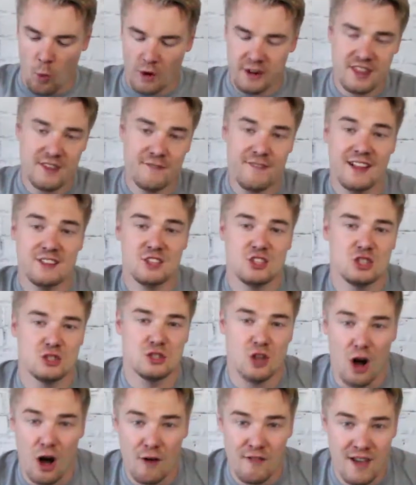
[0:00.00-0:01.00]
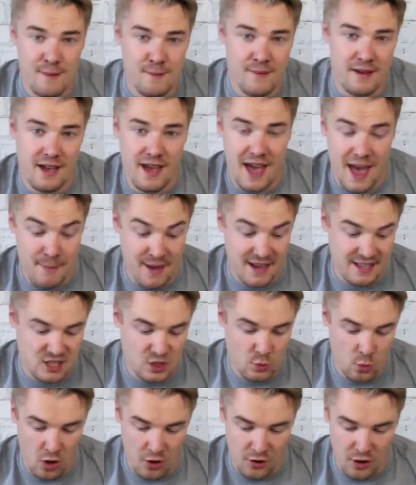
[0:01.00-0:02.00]
one of the advantages of a
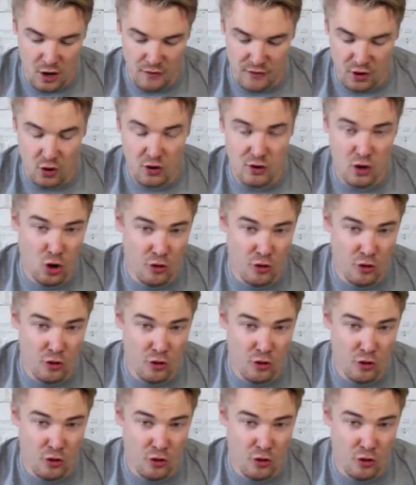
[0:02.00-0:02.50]
M81 over